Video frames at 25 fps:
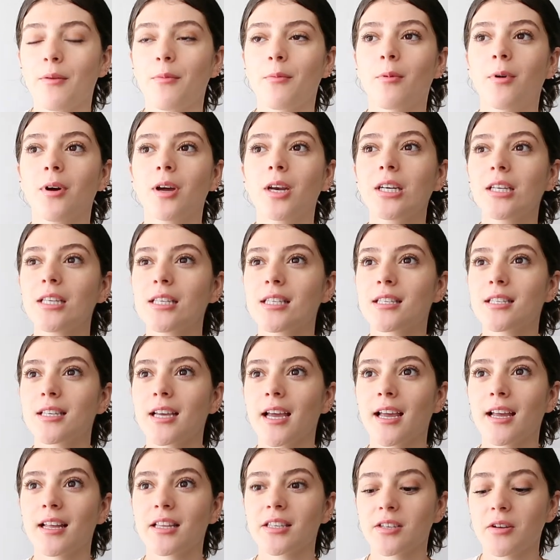I wanna
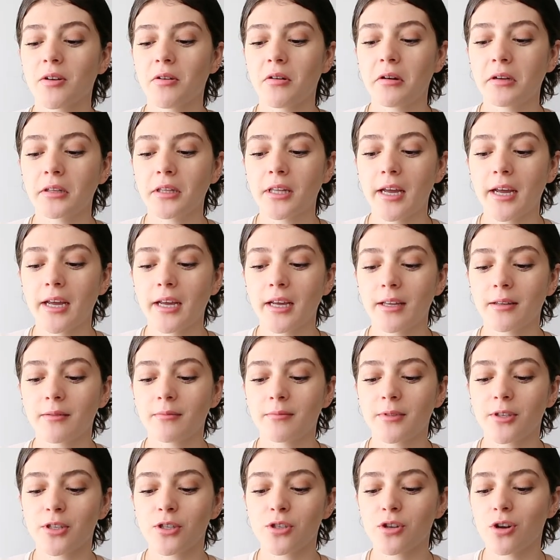say it's called
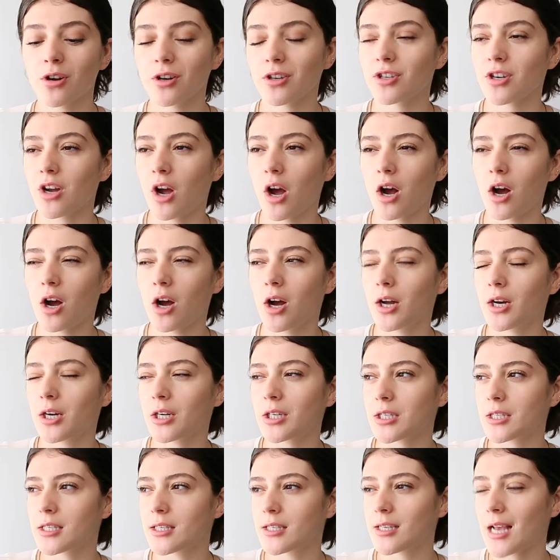like the
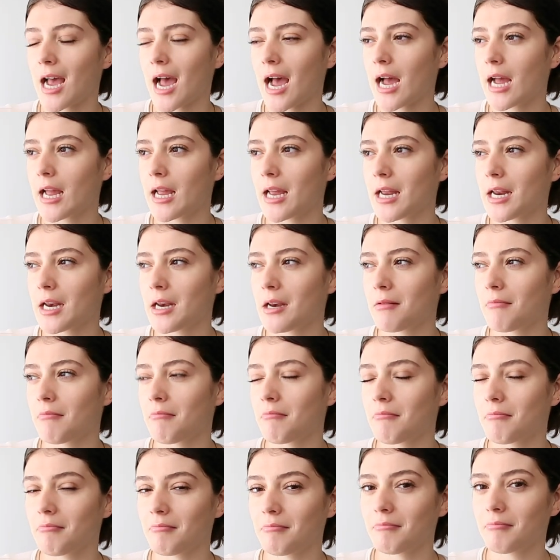Sartan or
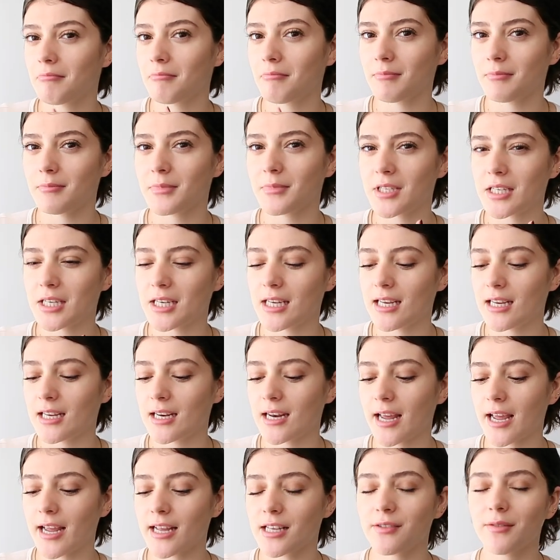Satin
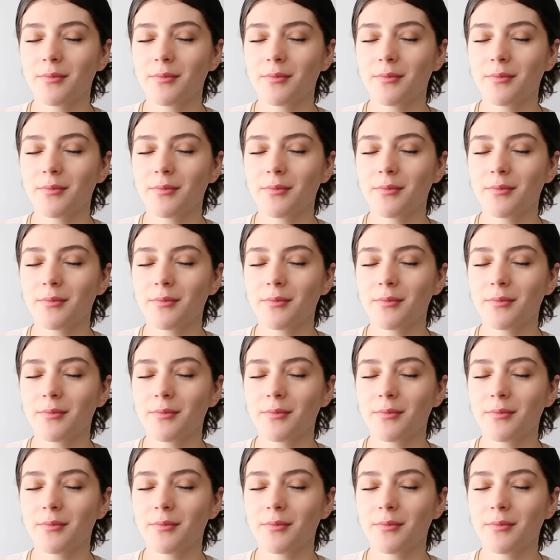TNA.